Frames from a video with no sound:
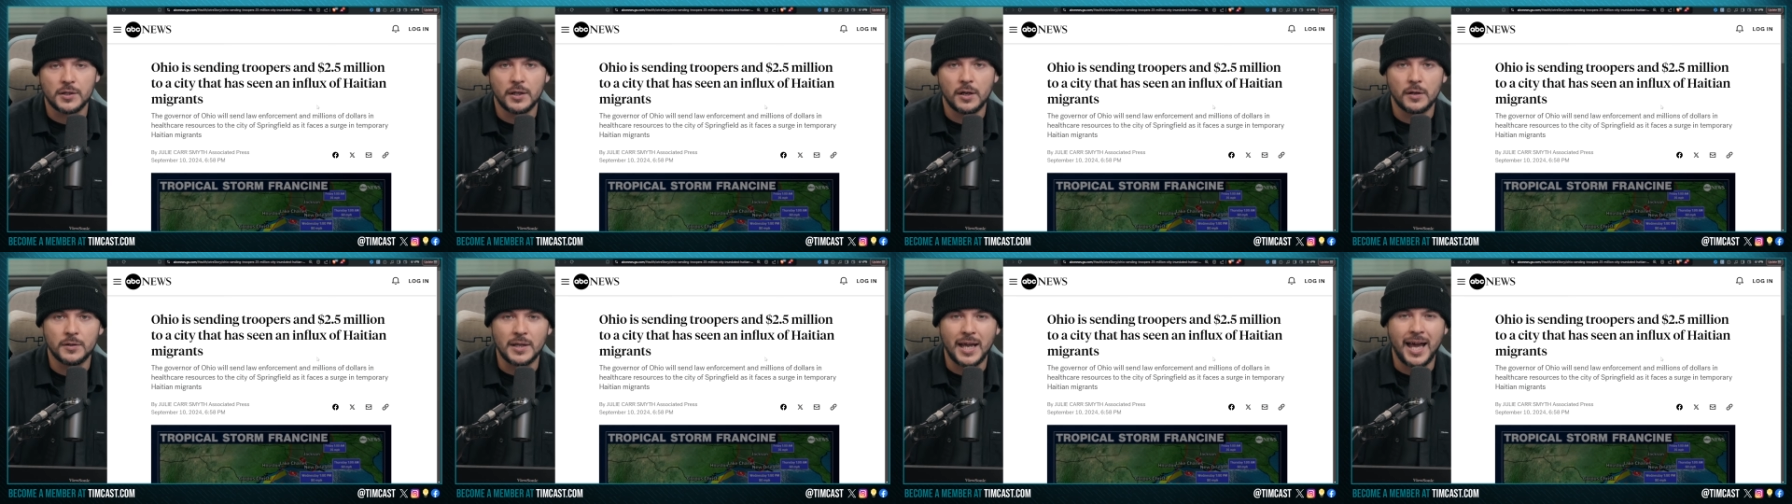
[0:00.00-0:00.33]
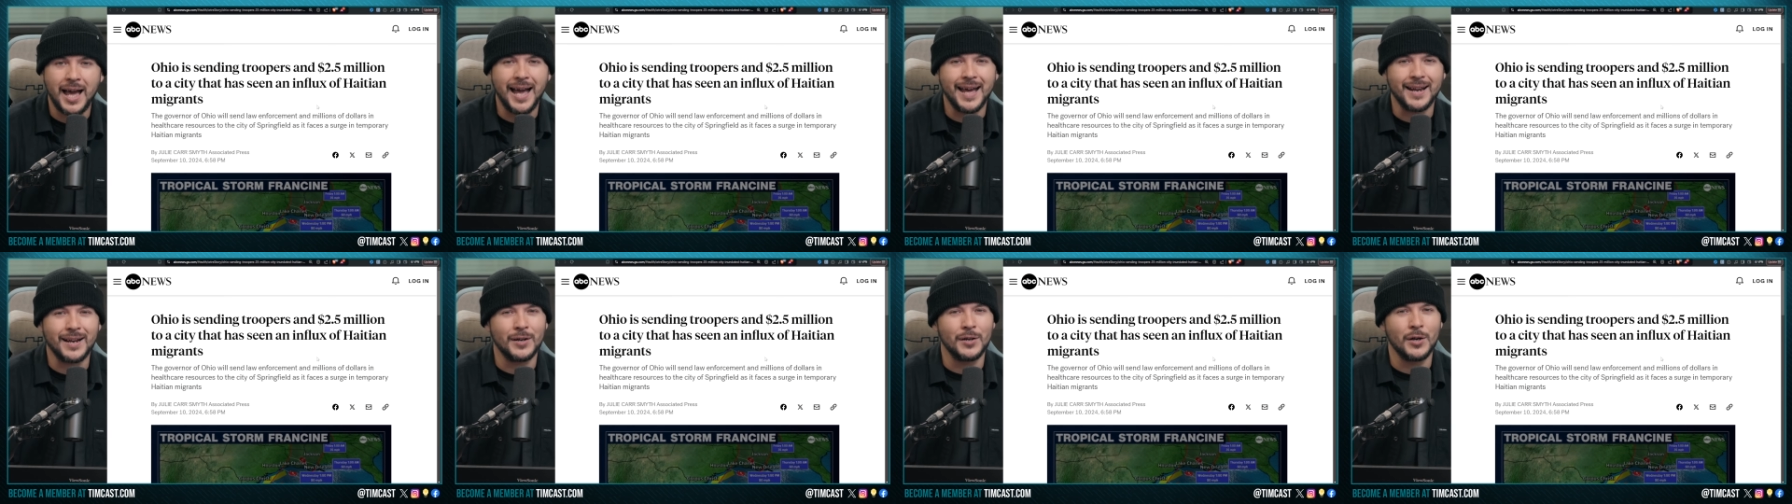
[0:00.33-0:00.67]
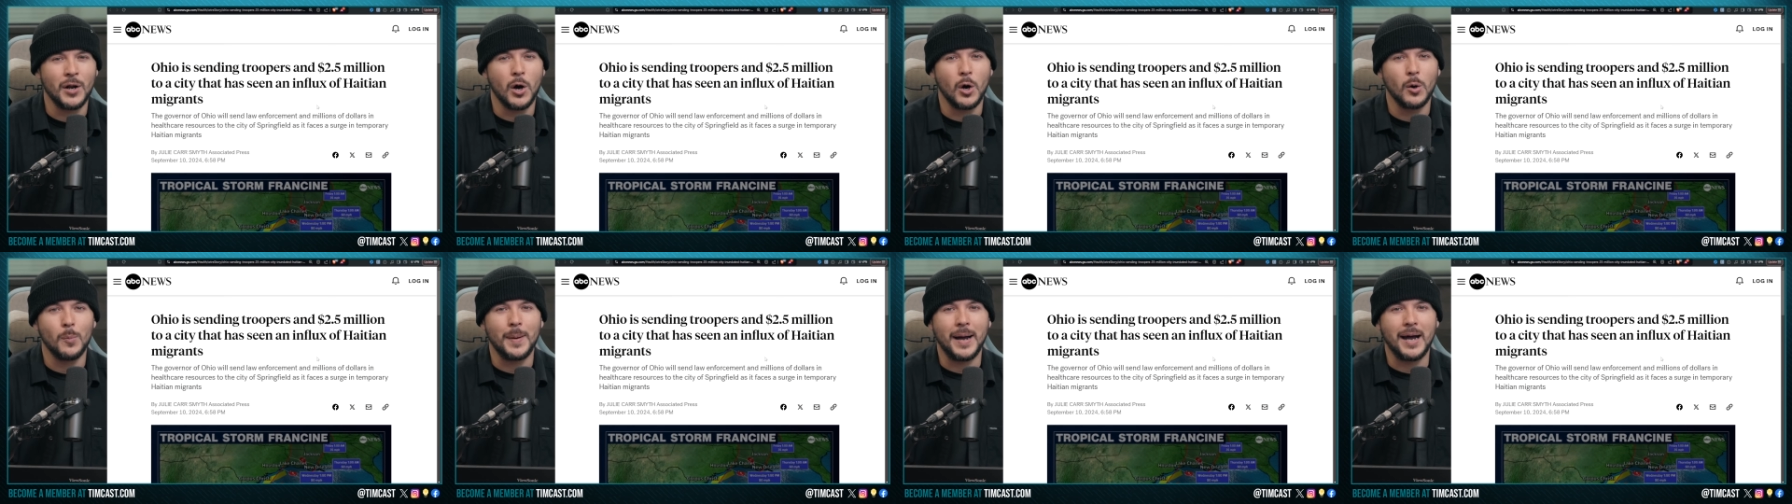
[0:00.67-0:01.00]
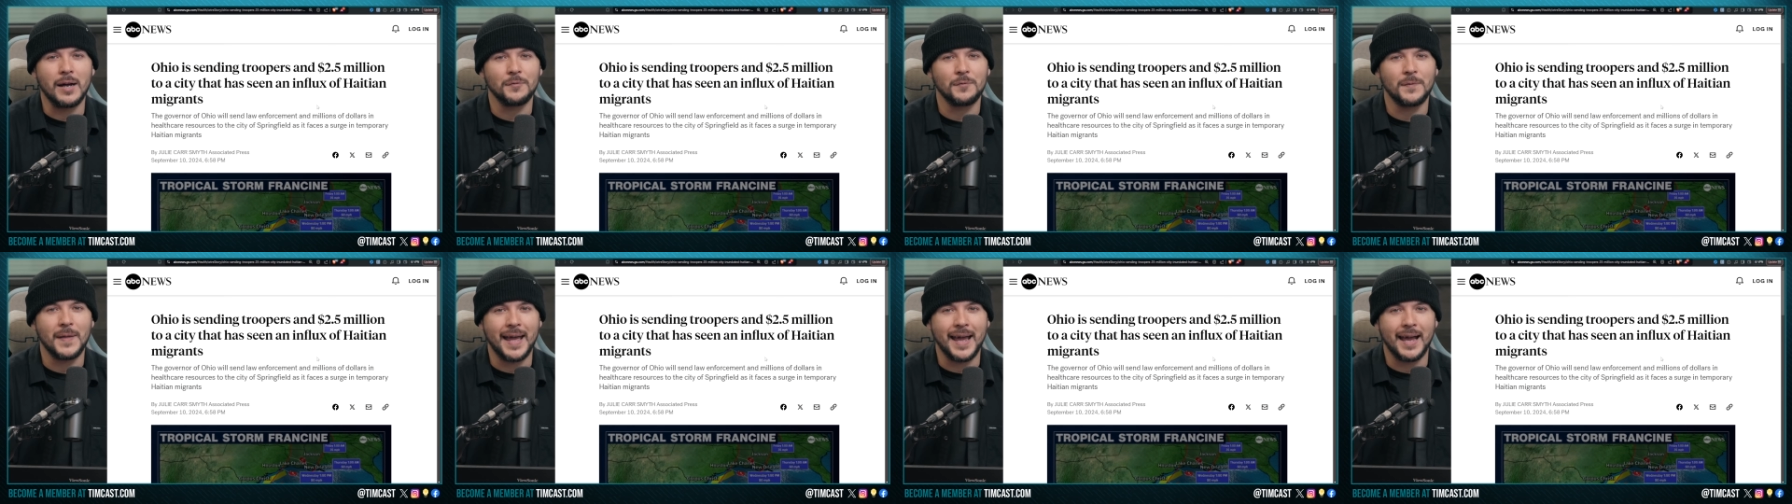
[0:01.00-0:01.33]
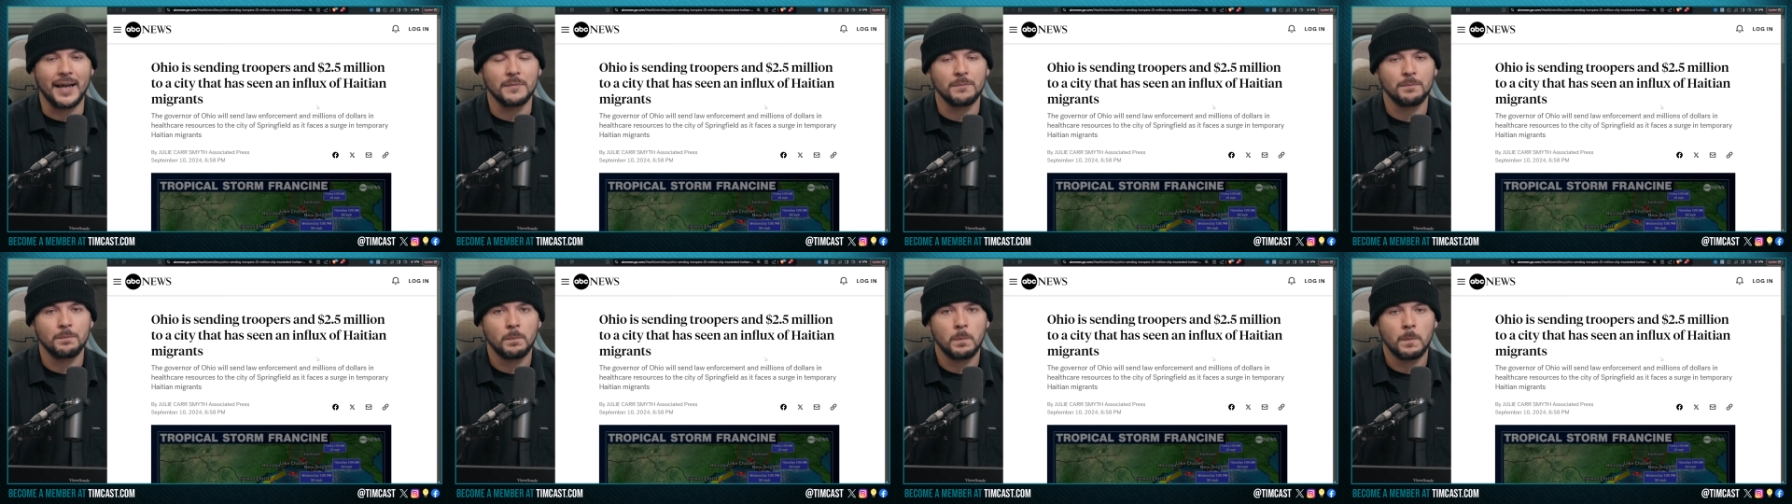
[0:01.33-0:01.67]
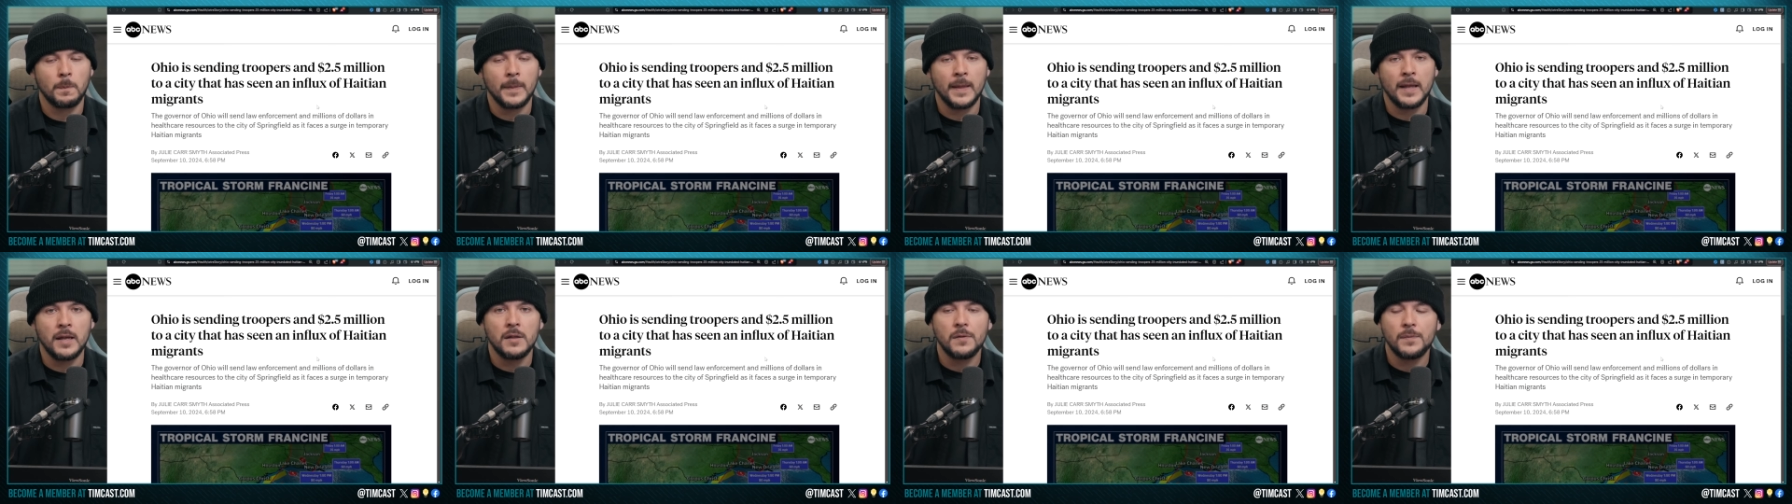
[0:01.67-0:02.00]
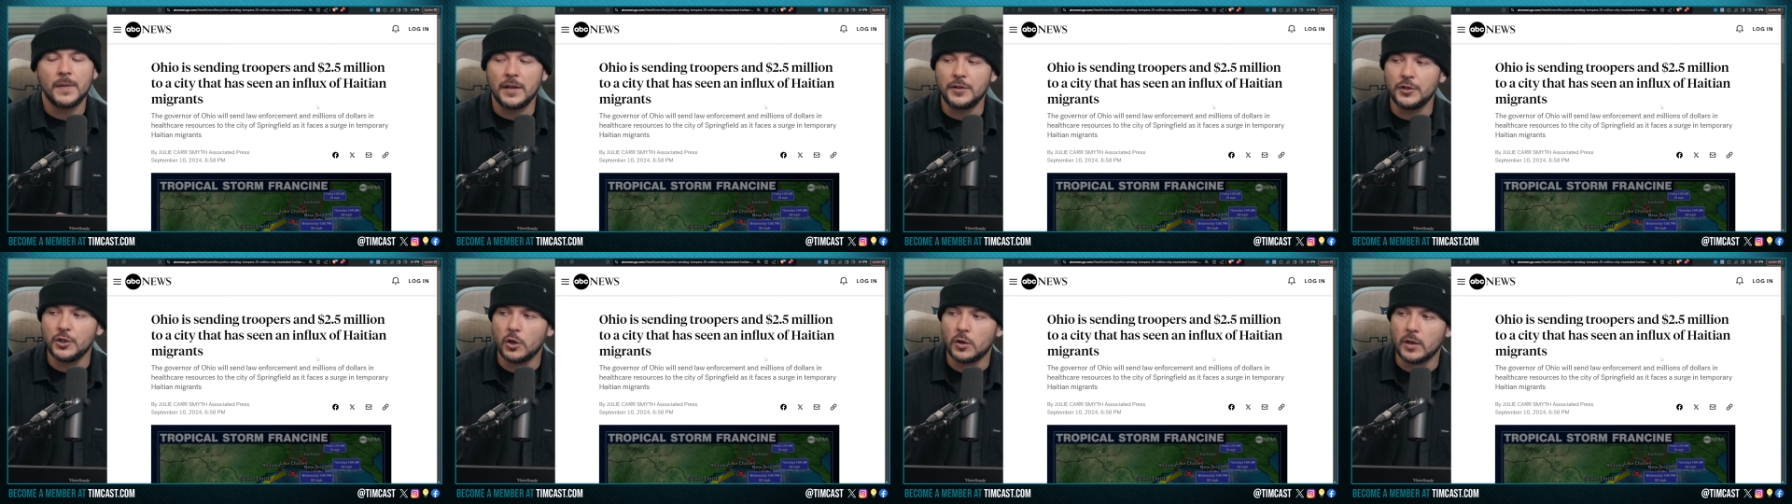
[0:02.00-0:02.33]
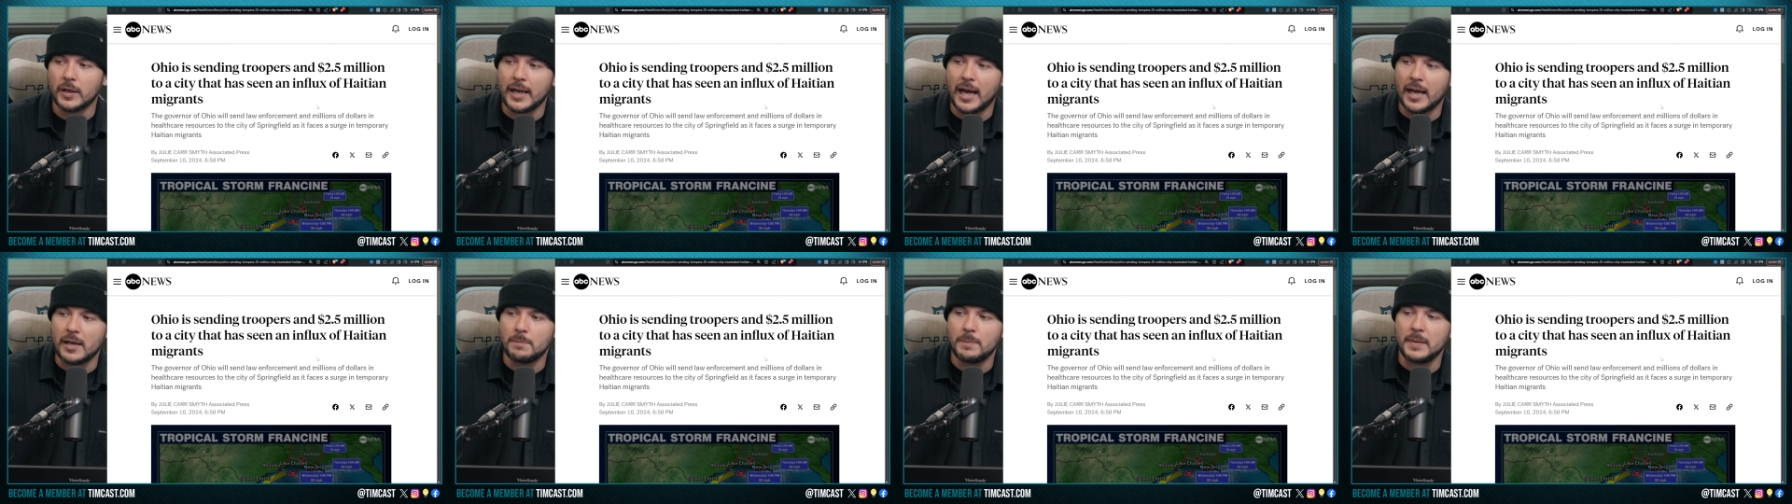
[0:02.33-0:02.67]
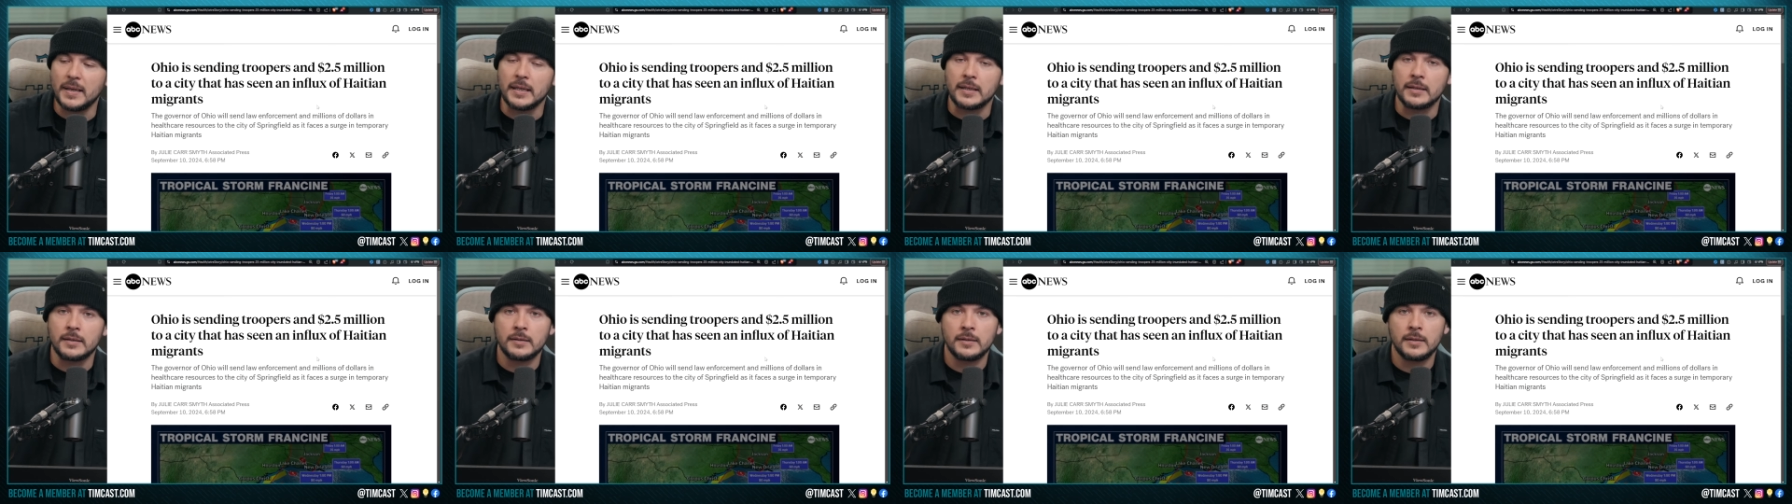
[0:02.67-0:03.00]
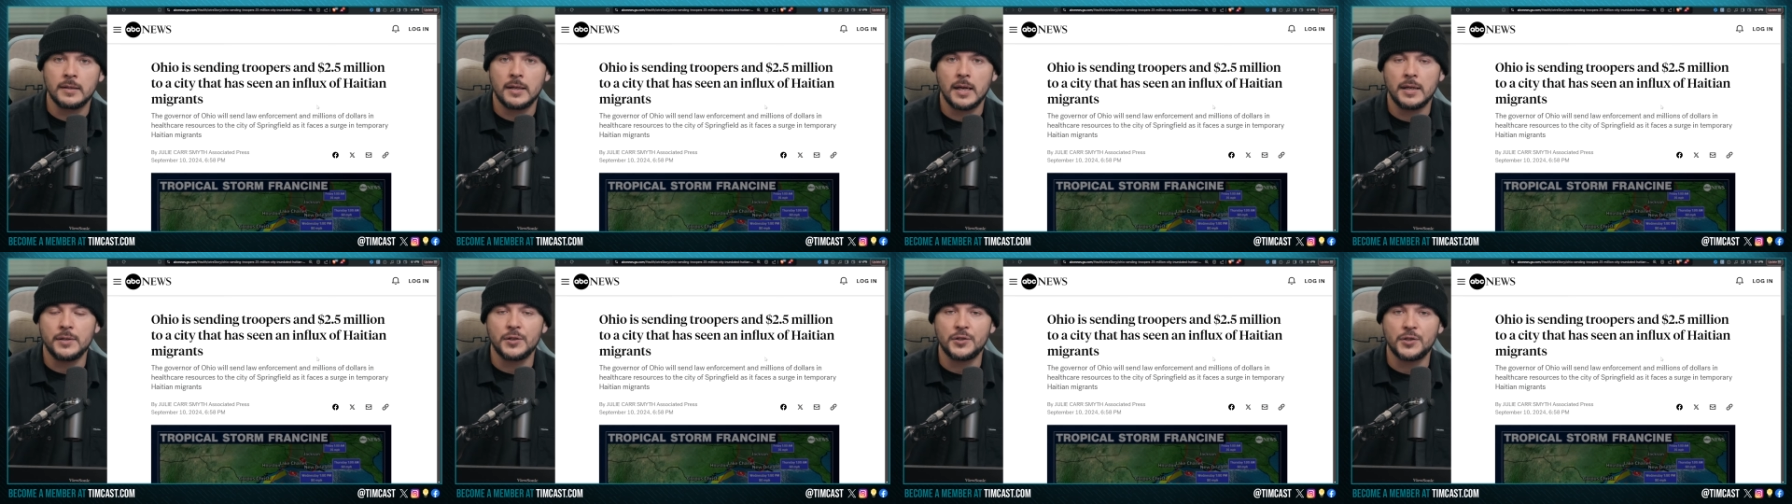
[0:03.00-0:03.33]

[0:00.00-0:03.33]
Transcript: And he goes, I don't know about that. Then you go to guy B. and